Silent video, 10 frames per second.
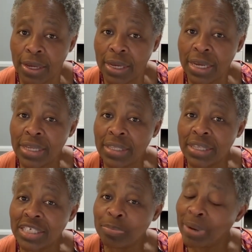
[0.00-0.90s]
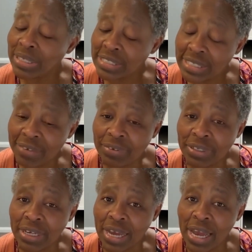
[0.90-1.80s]
In this part
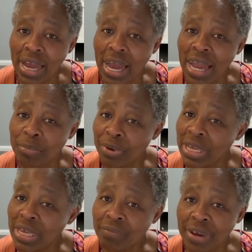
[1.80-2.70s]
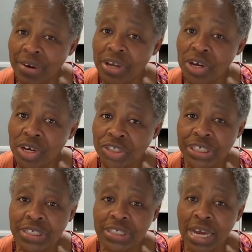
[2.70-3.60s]
7, I bring a very
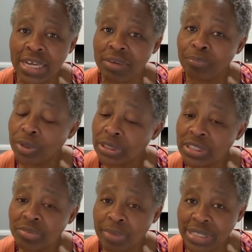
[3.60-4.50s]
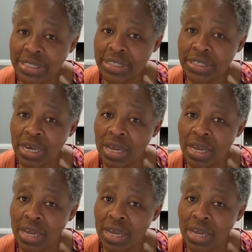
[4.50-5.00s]
urgent and important message